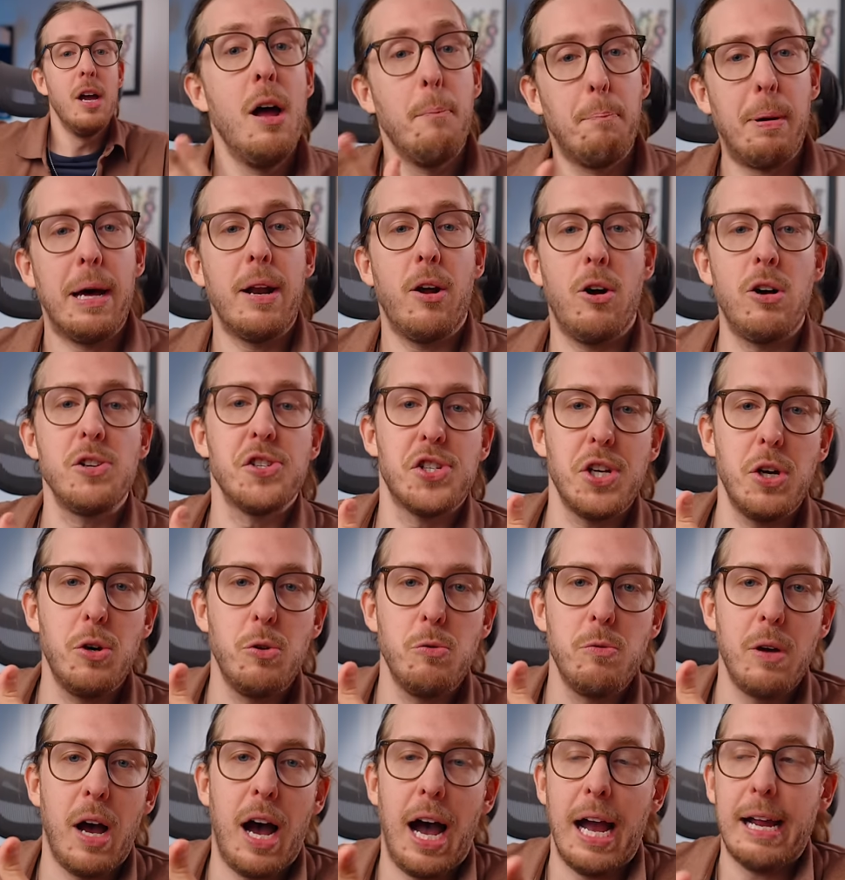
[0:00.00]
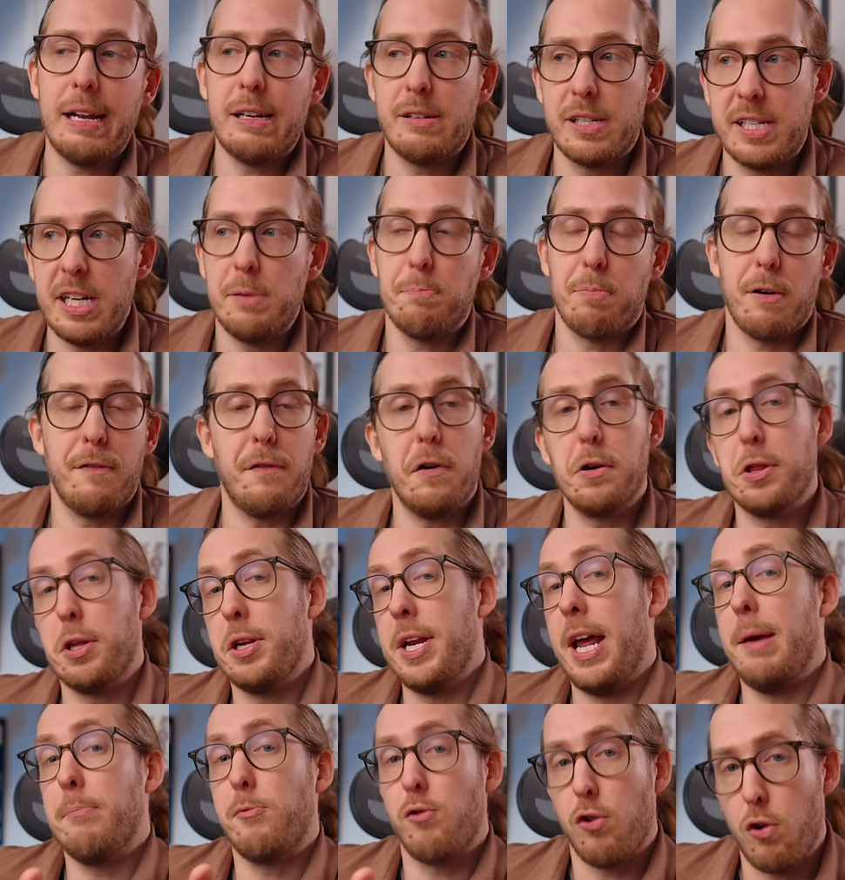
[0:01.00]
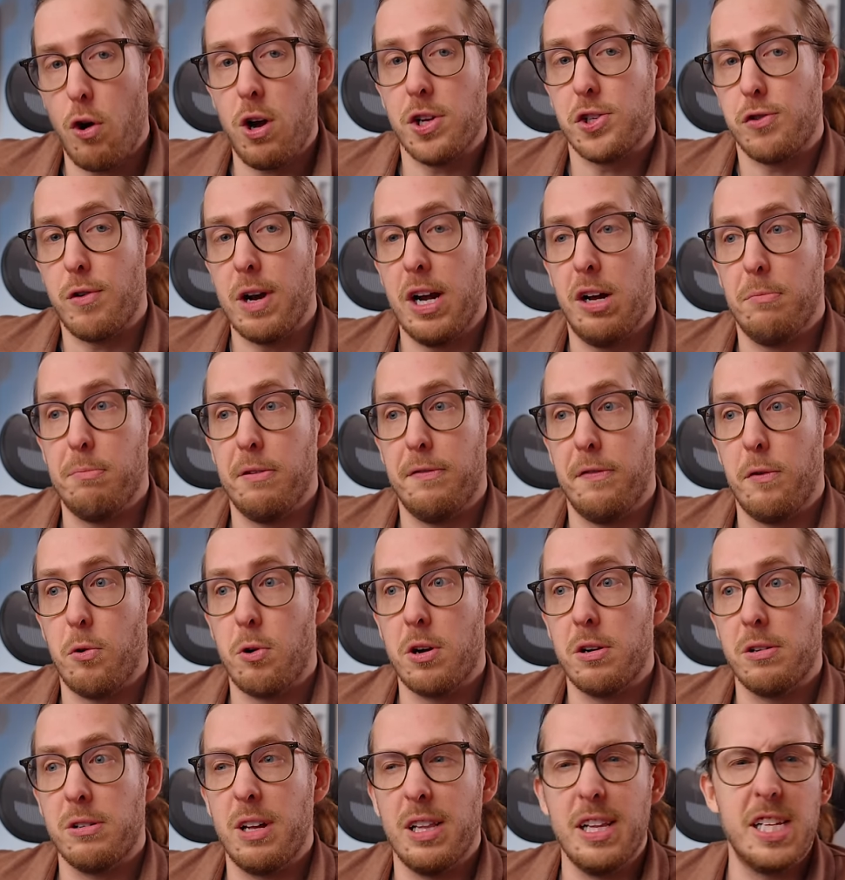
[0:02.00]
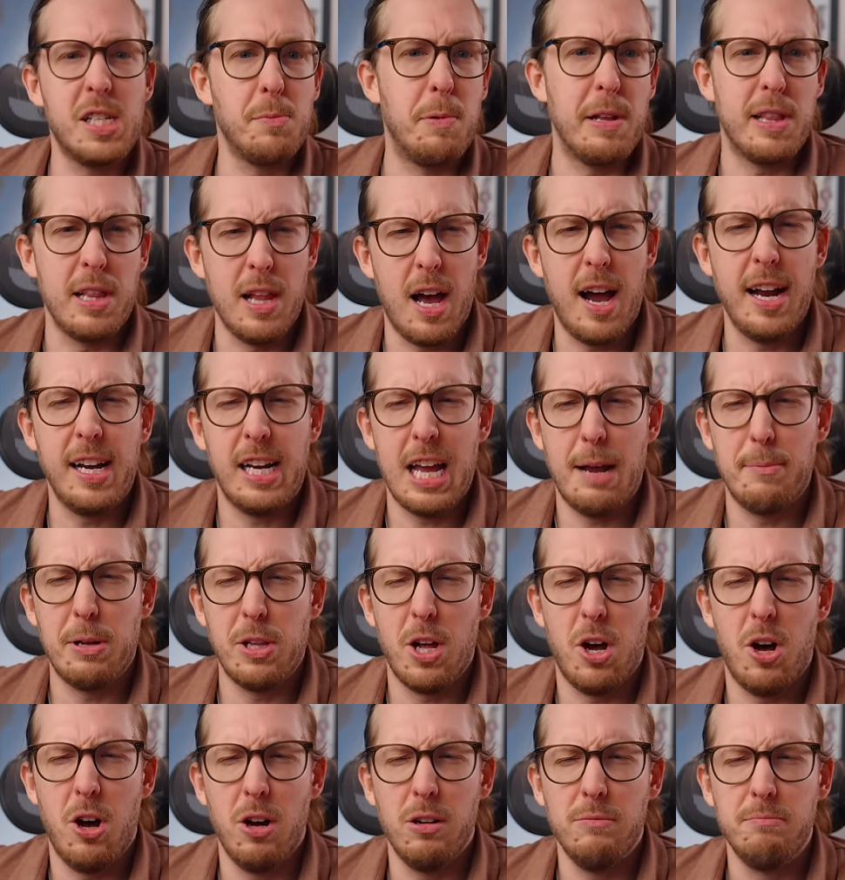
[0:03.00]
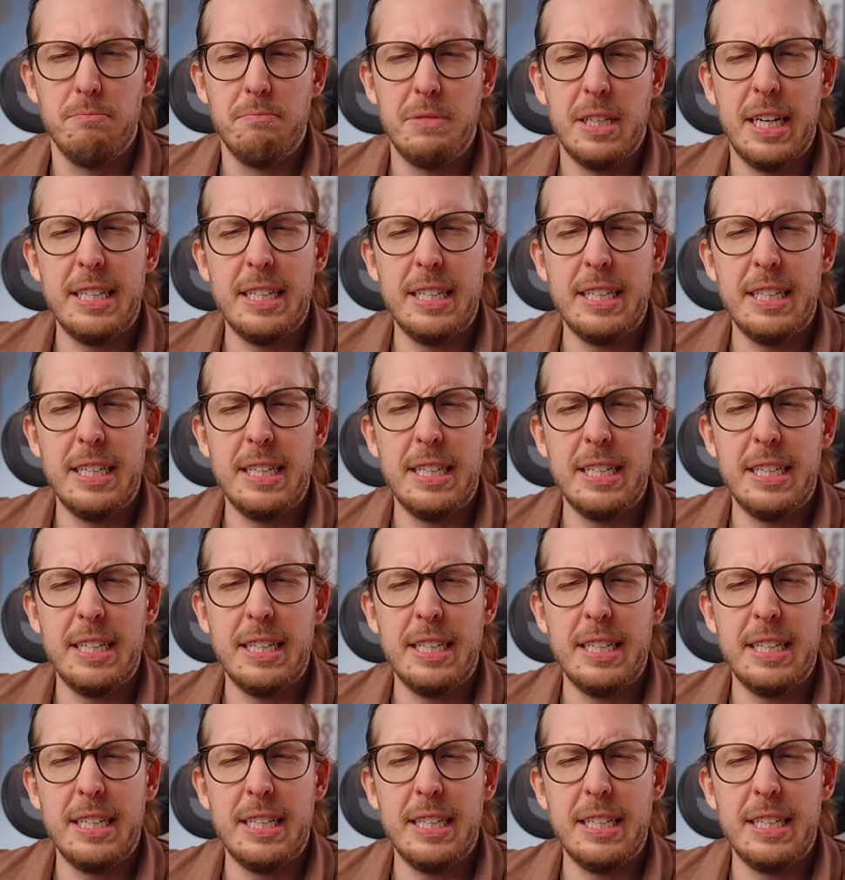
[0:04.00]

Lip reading: But also, I did prefer the name Crossrail before Elizabeth Line came along.